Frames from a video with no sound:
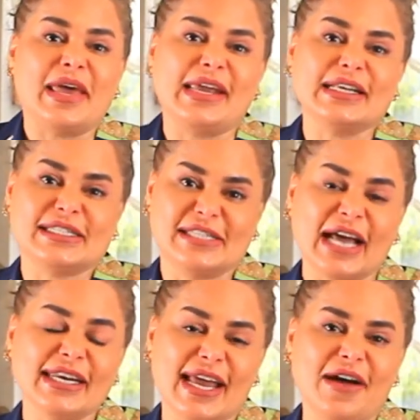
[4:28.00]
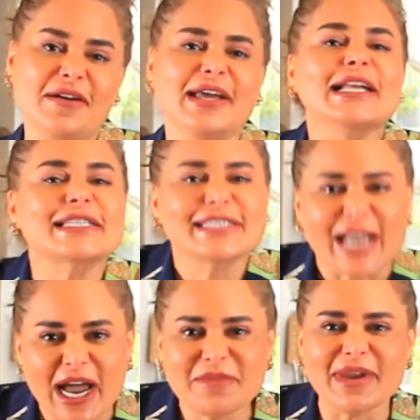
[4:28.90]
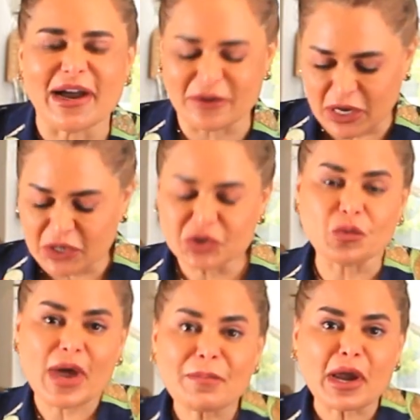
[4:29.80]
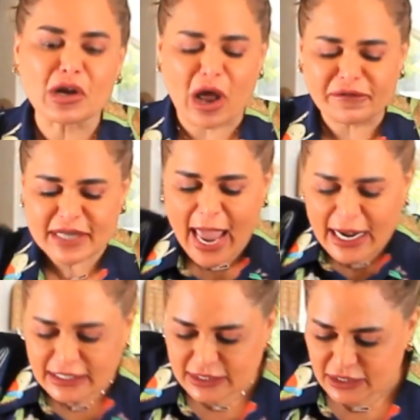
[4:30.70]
Is done now. It's time now to wear my gloves and